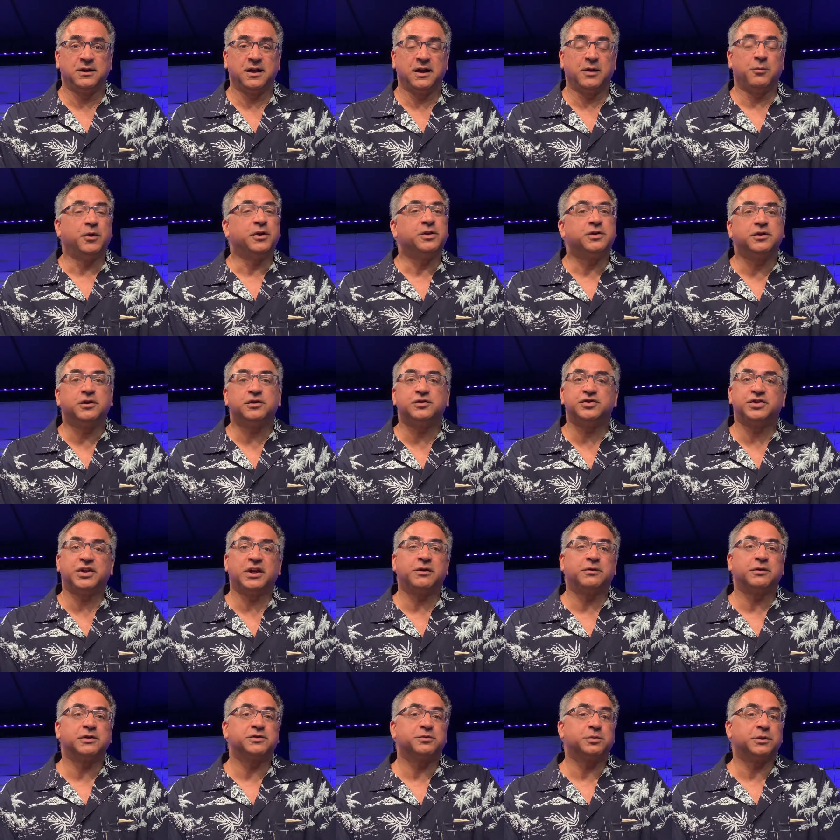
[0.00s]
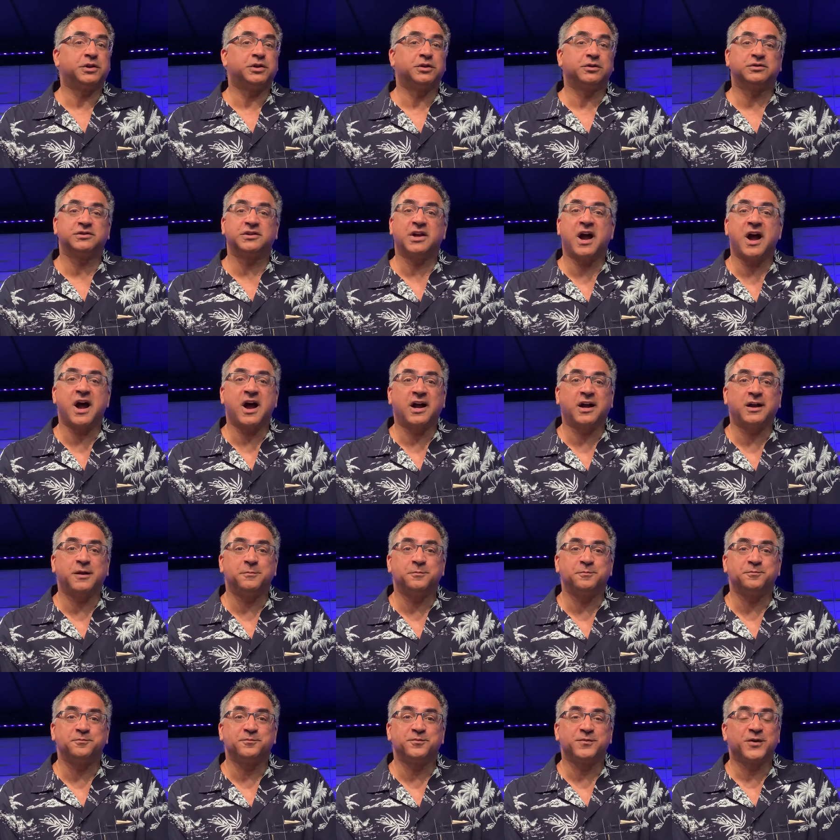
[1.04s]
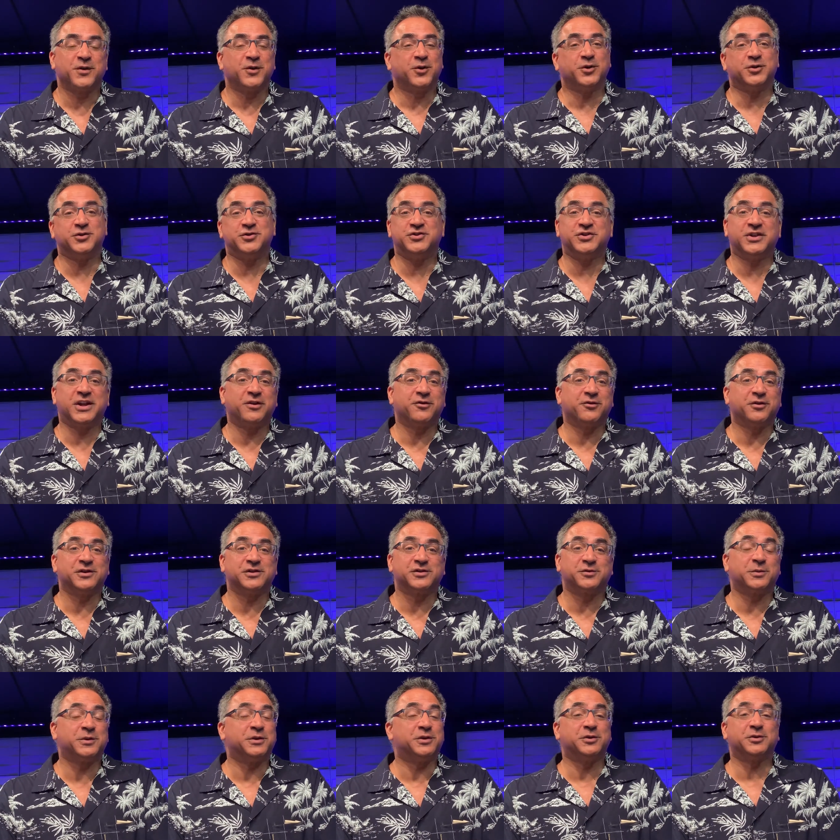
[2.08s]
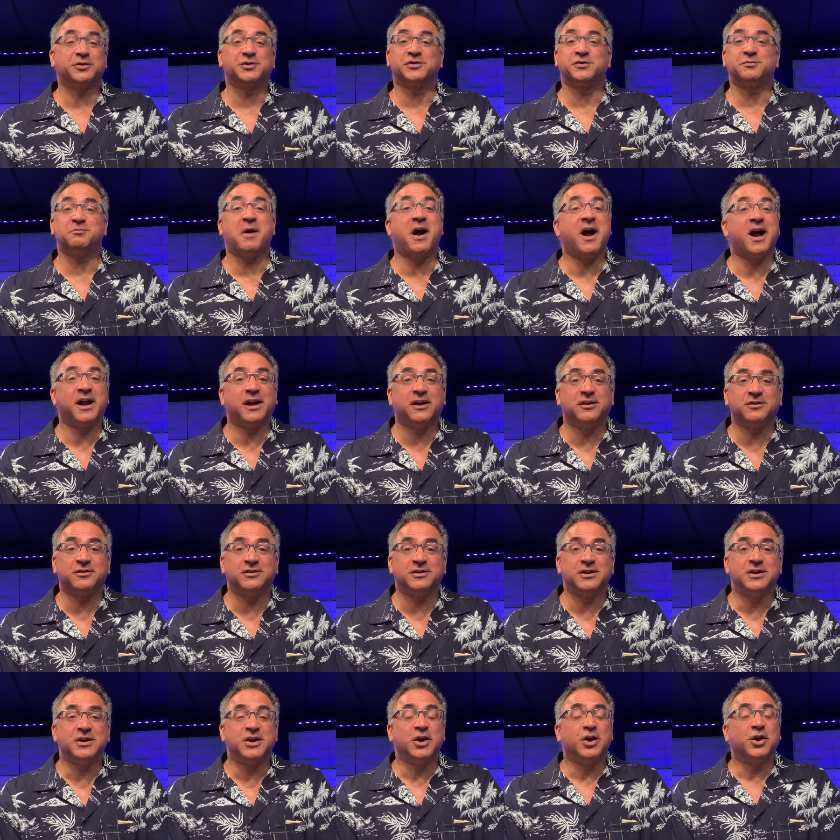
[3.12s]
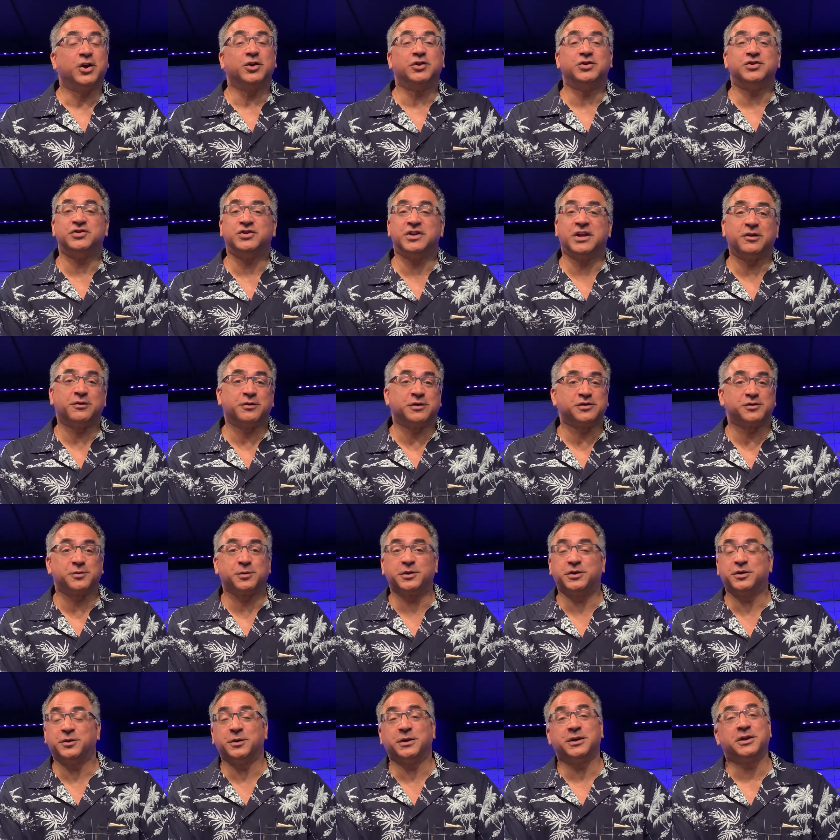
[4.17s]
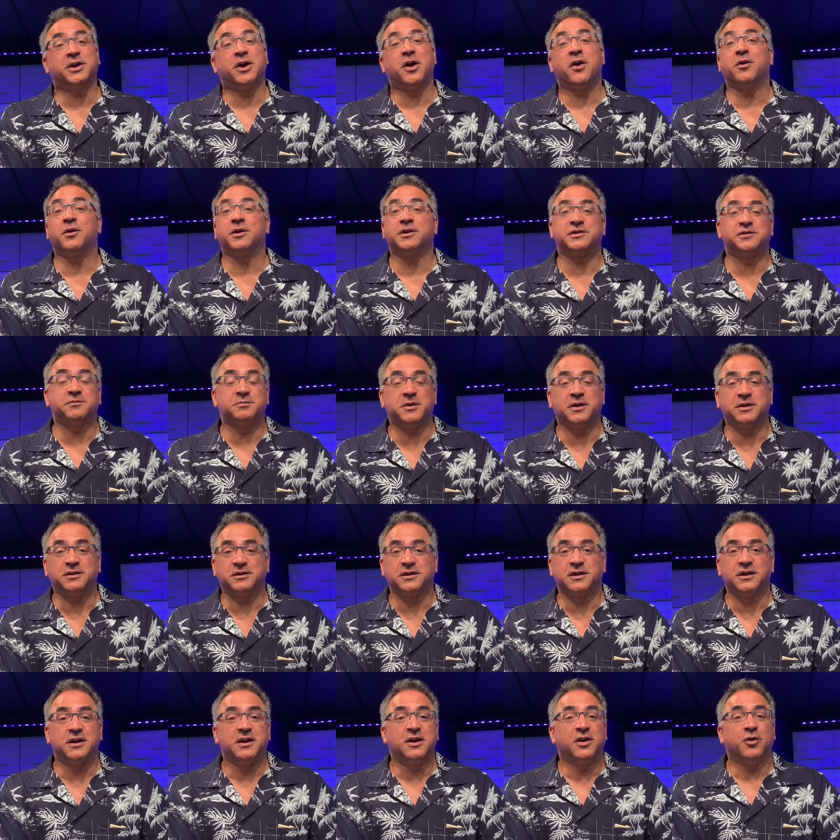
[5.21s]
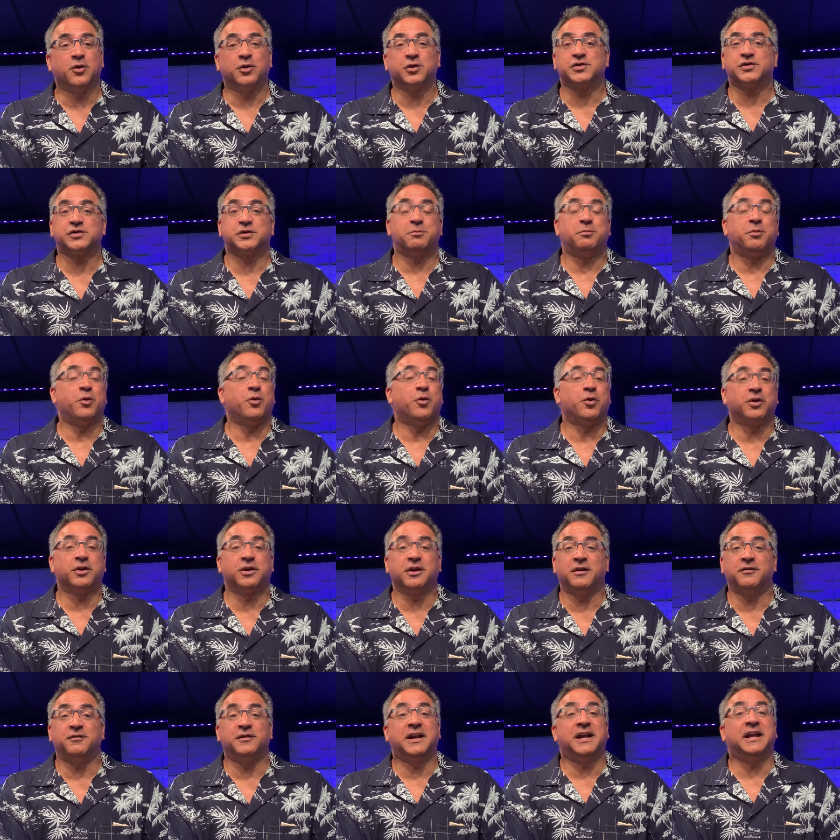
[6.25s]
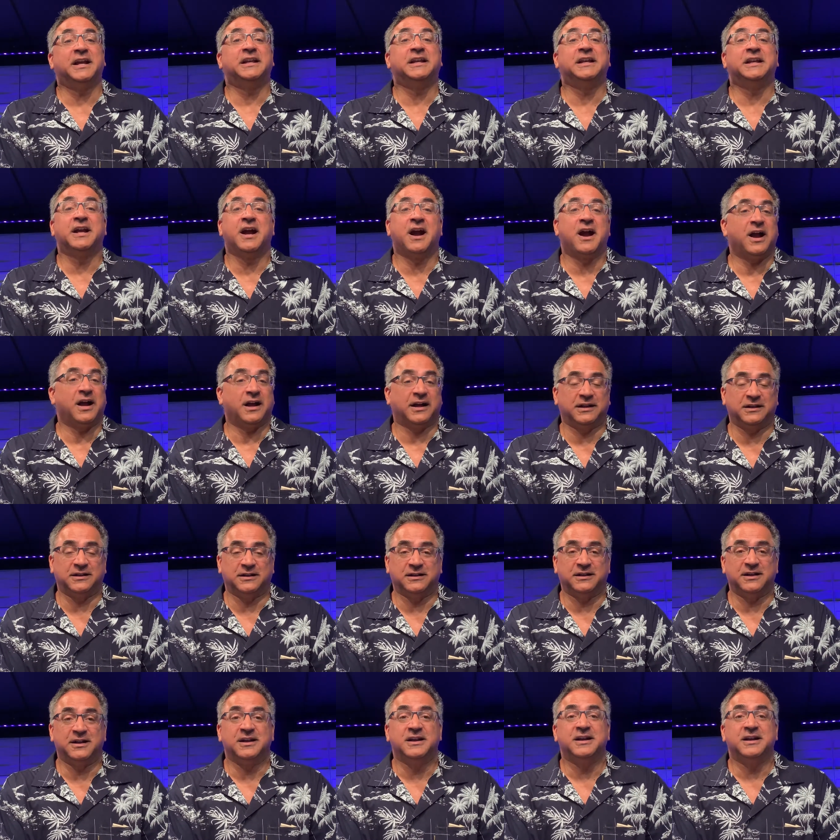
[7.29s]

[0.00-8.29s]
And whether you're generous with your time, or generous with your smile, or generous with your encouragement or support of any kind,